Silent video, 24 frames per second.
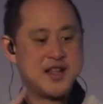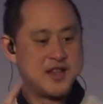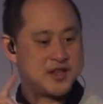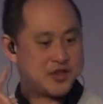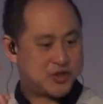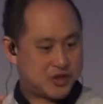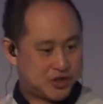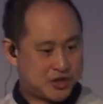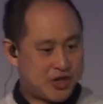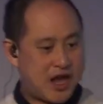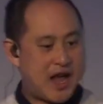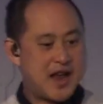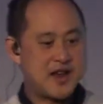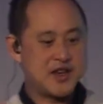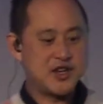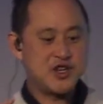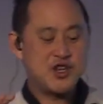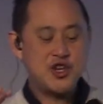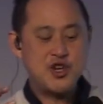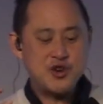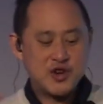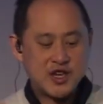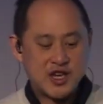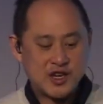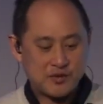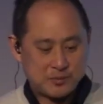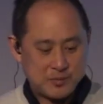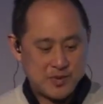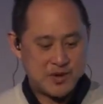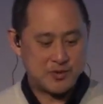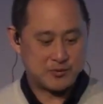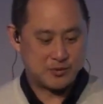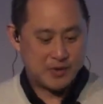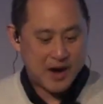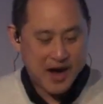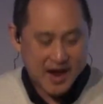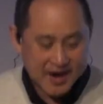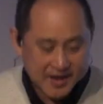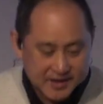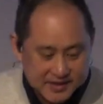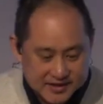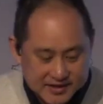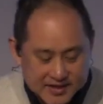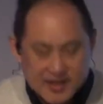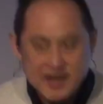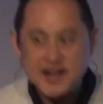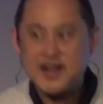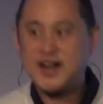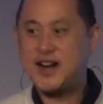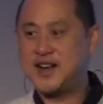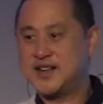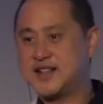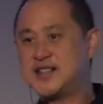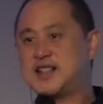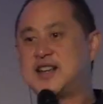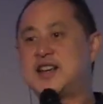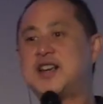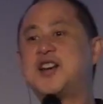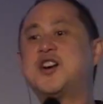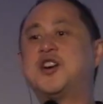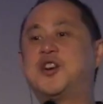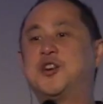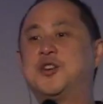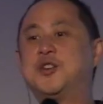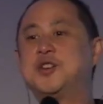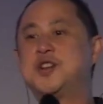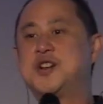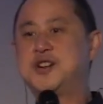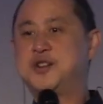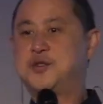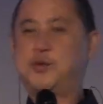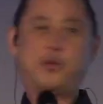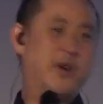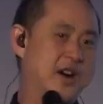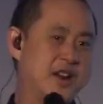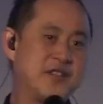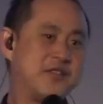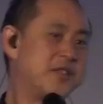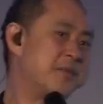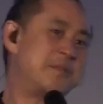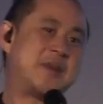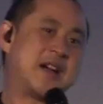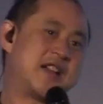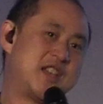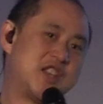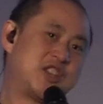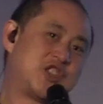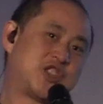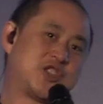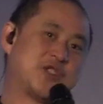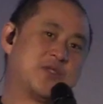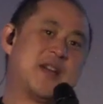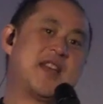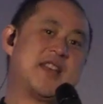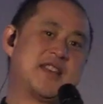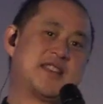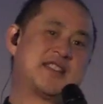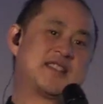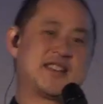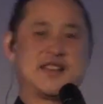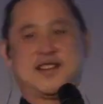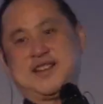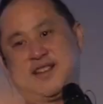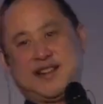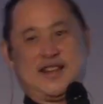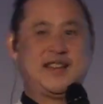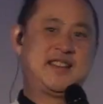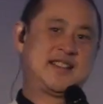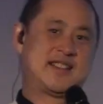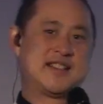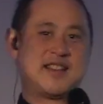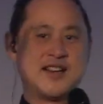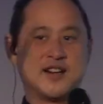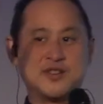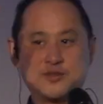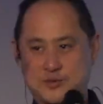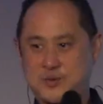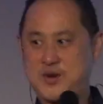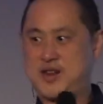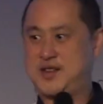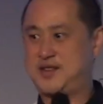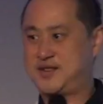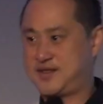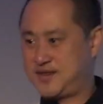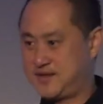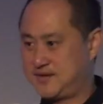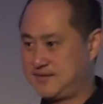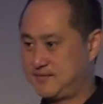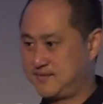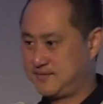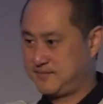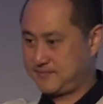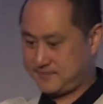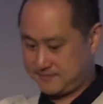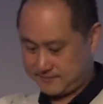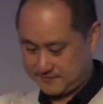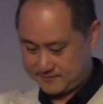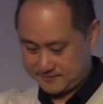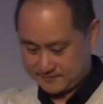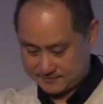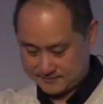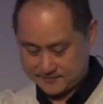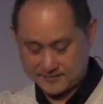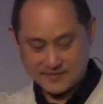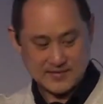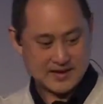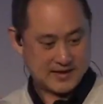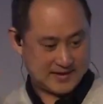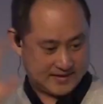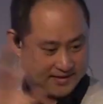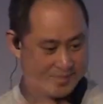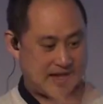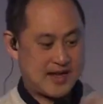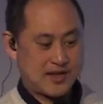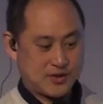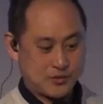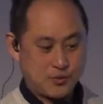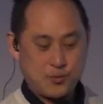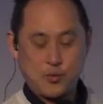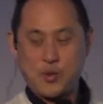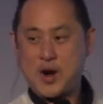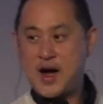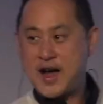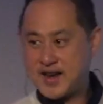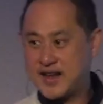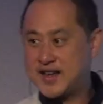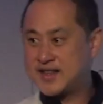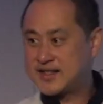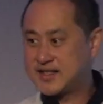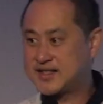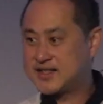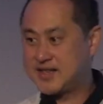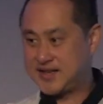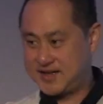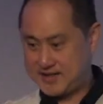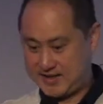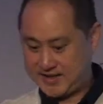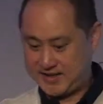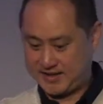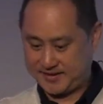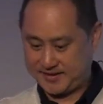and you give me rest until whatever my issue is dealt with. That's why it's turning.